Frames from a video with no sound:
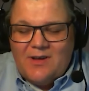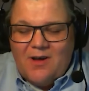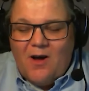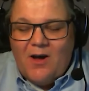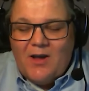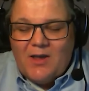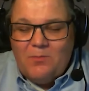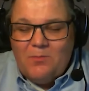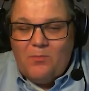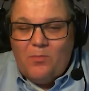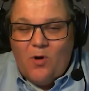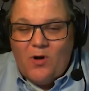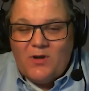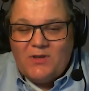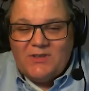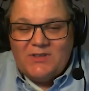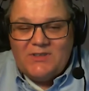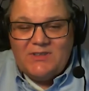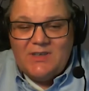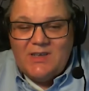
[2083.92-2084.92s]
are
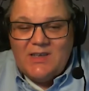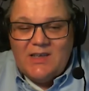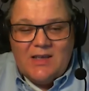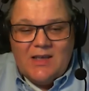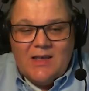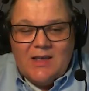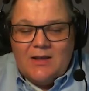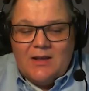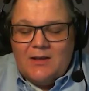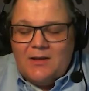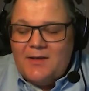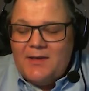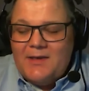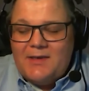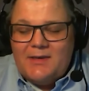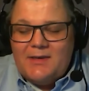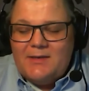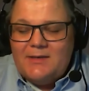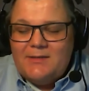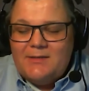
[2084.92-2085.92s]
important.
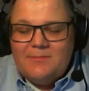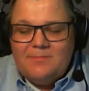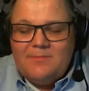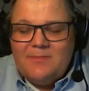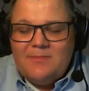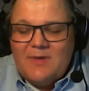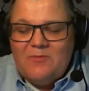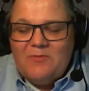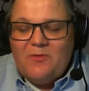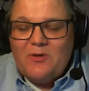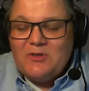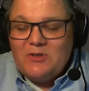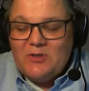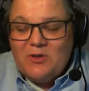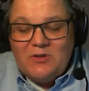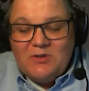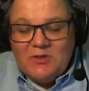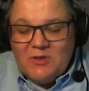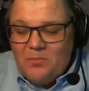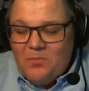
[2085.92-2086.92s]
Like for
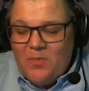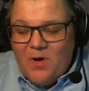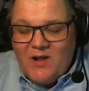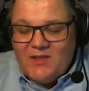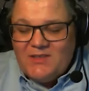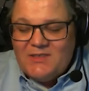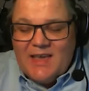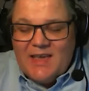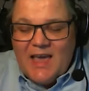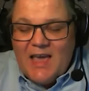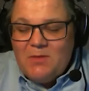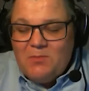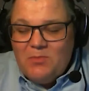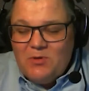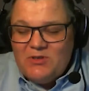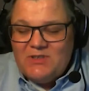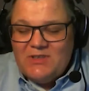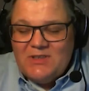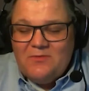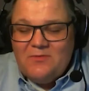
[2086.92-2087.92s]
structural parts,
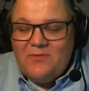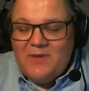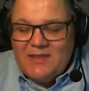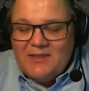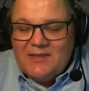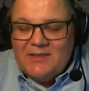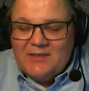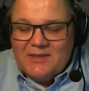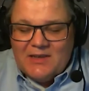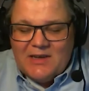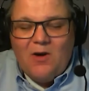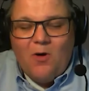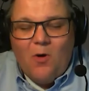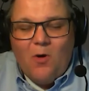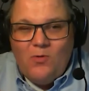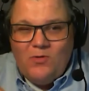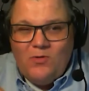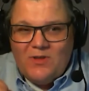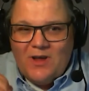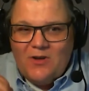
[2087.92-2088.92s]
Airbus invented their
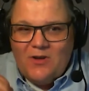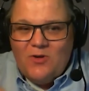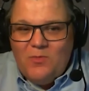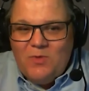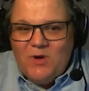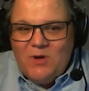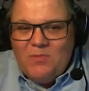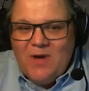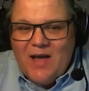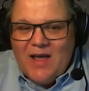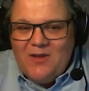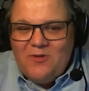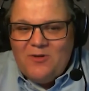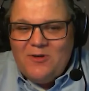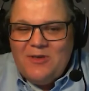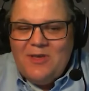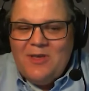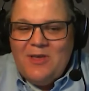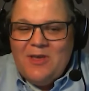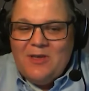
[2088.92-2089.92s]
own aluminum
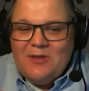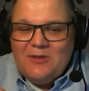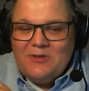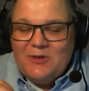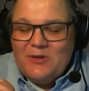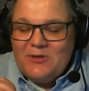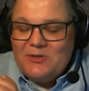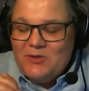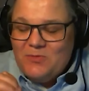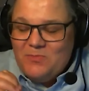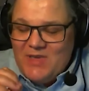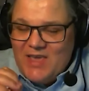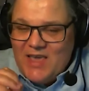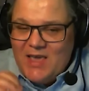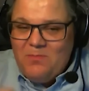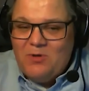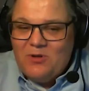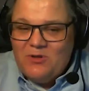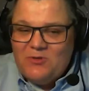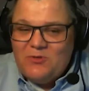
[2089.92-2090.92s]
alloy just to be
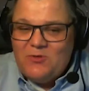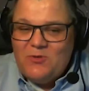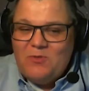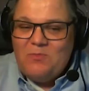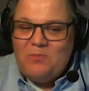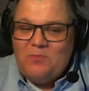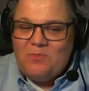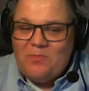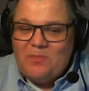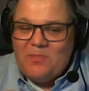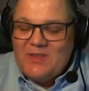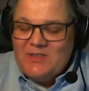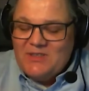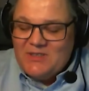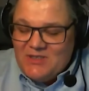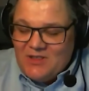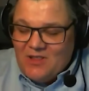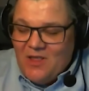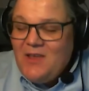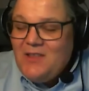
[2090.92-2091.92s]
able to print
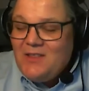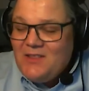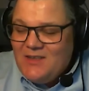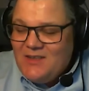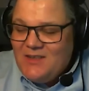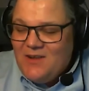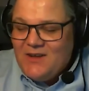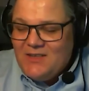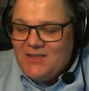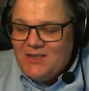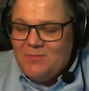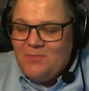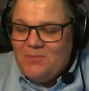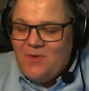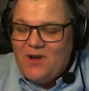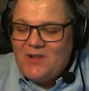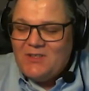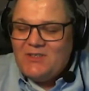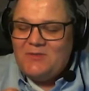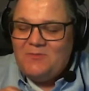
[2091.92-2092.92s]
slightly lighter
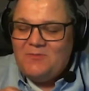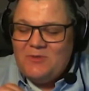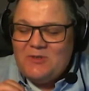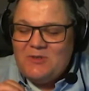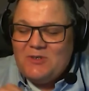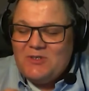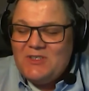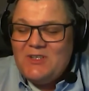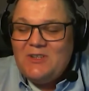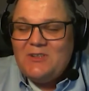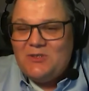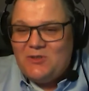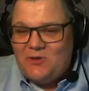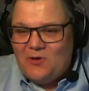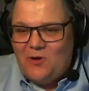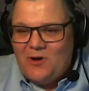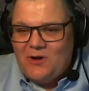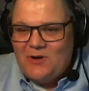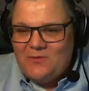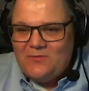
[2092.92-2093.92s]
parts, which are still
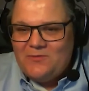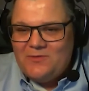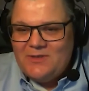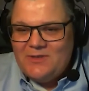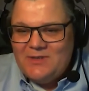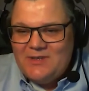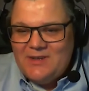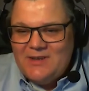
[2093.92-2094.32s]
strong enough.